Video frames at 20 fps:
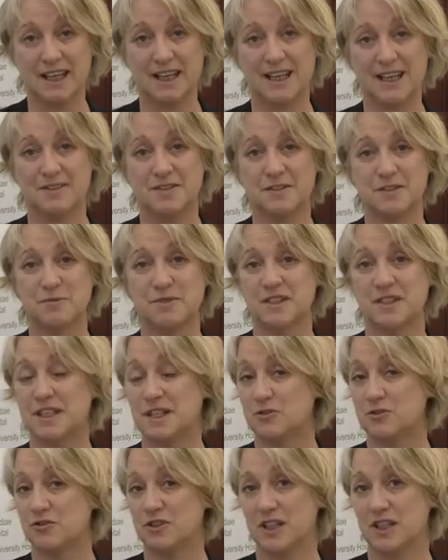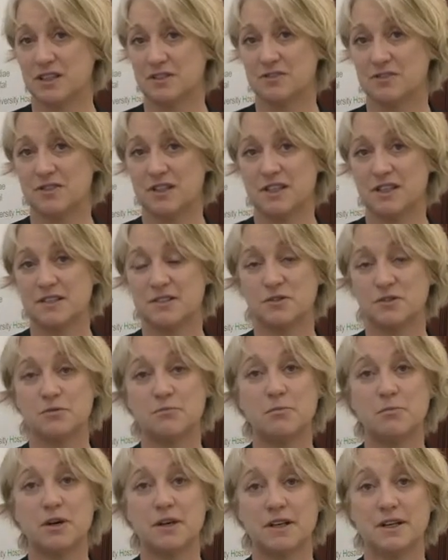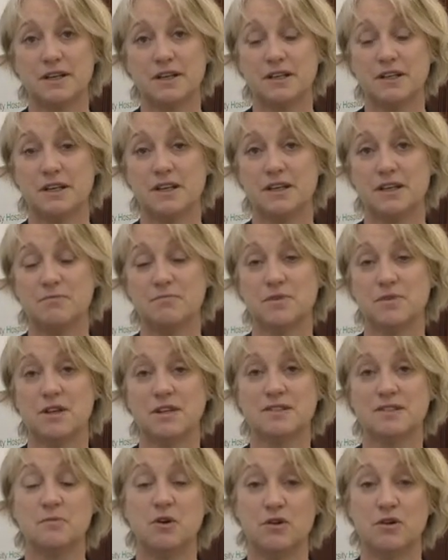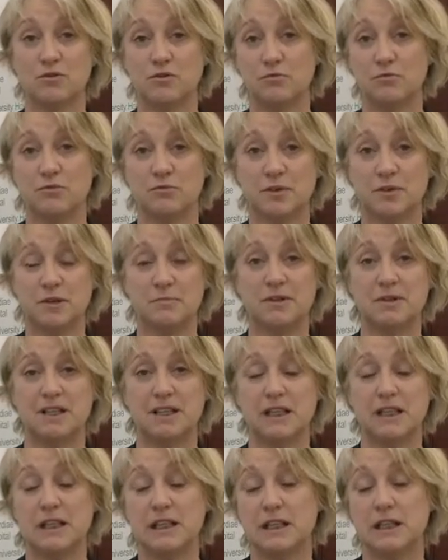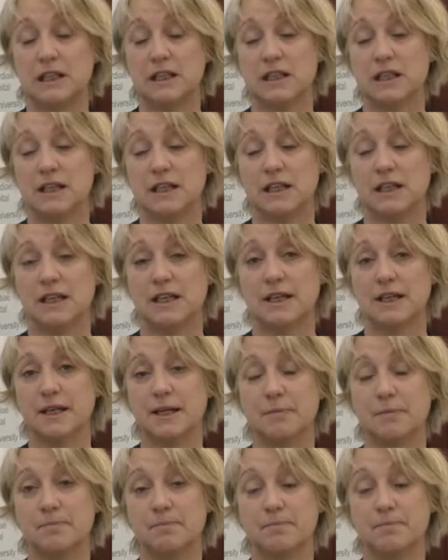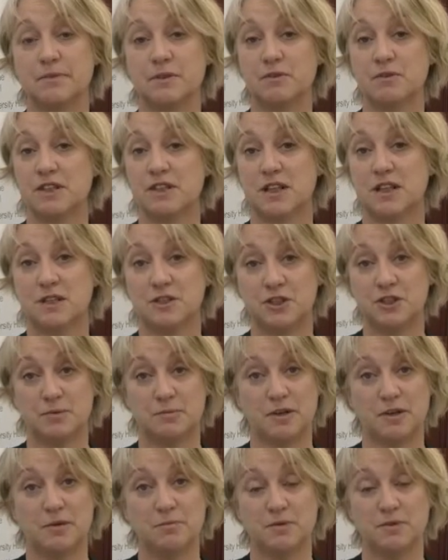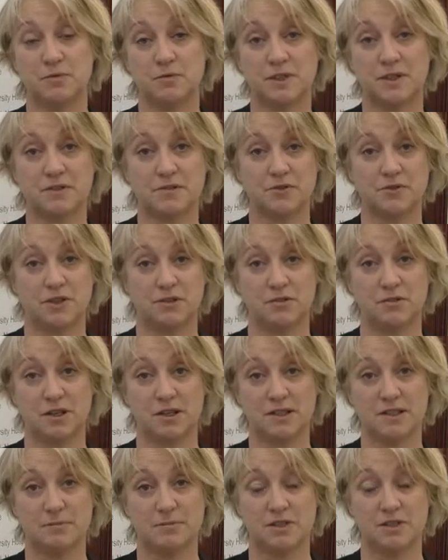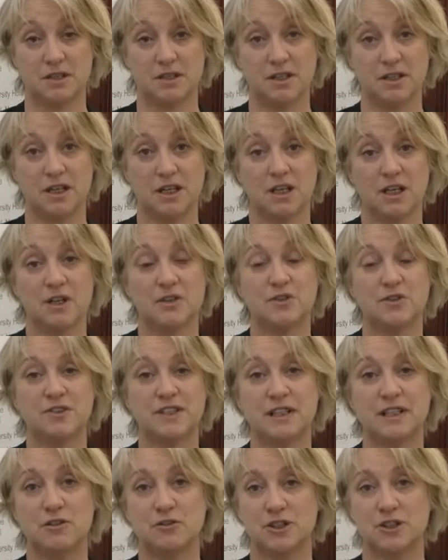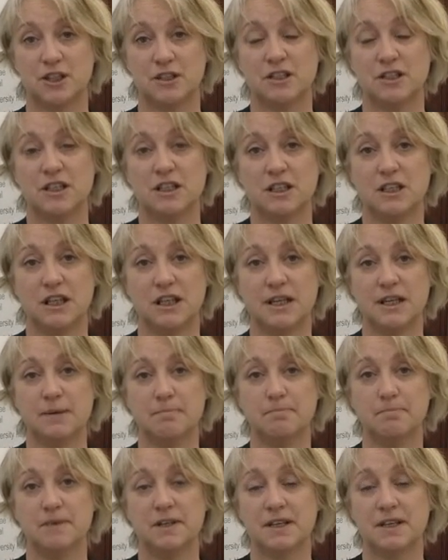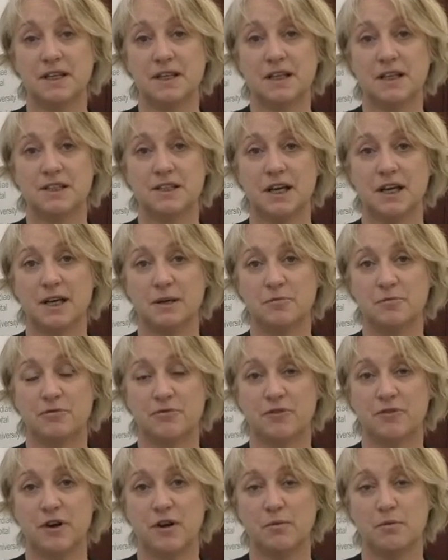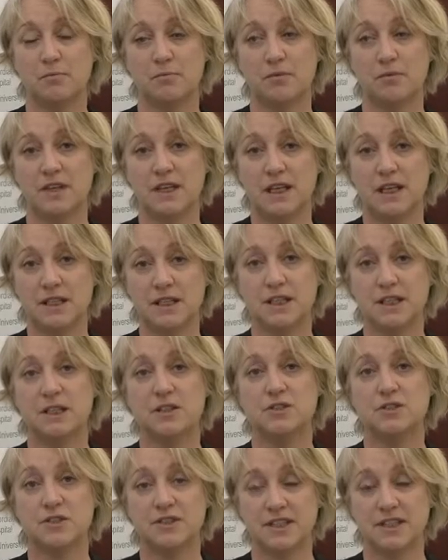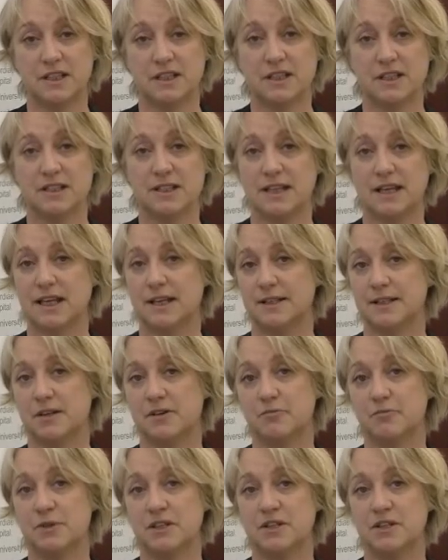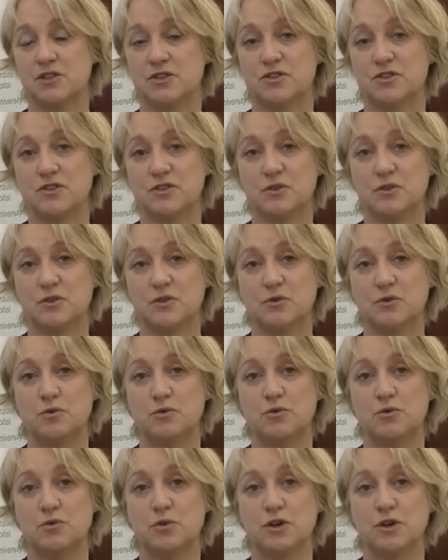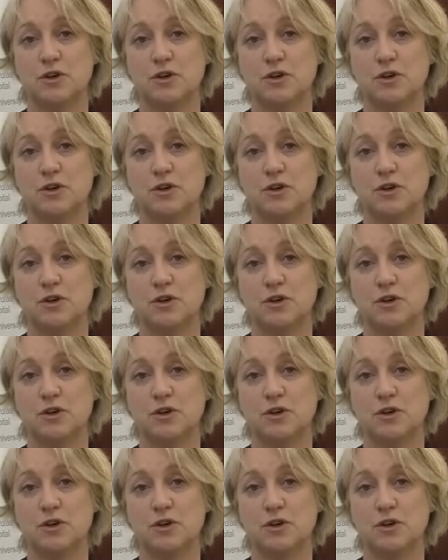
and this was an A3 exercise done by a small group of people in the radiology department of Wexford General Hospital. So they looked at the time from ED to CT scan of patients who